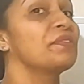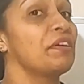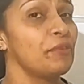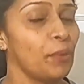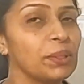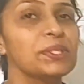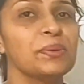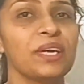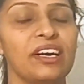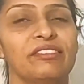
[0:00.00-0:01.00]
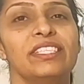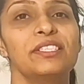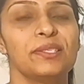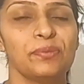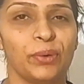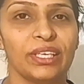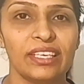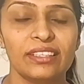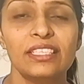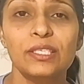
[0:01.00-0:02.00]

We have also covered what are the